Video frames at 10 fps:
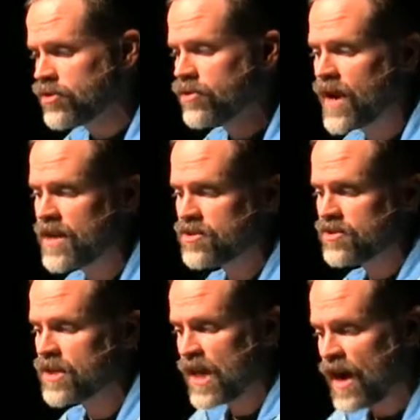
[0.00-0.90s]
your
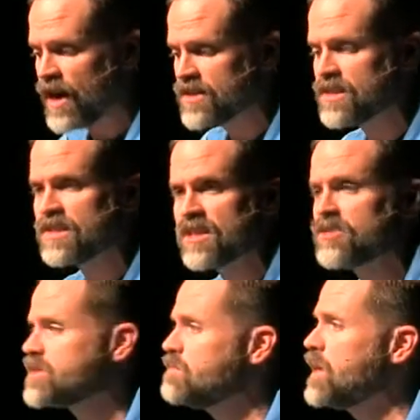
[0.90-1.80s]
gratitude to God is to
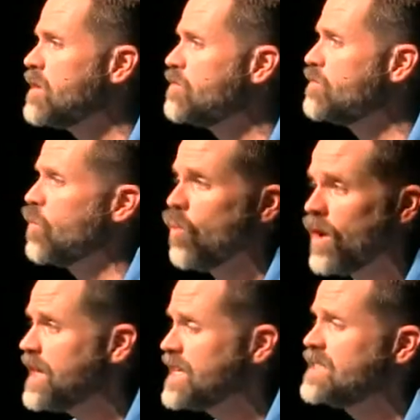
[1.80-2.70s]
tell somebody
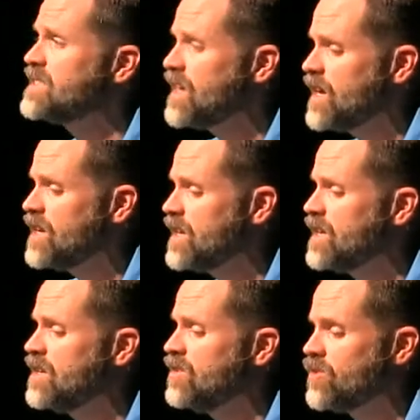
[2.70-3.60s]
what he's done
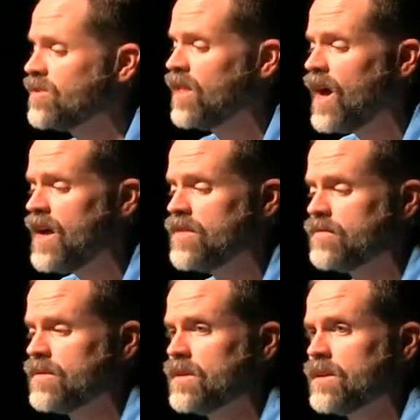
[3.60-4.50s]
in your life.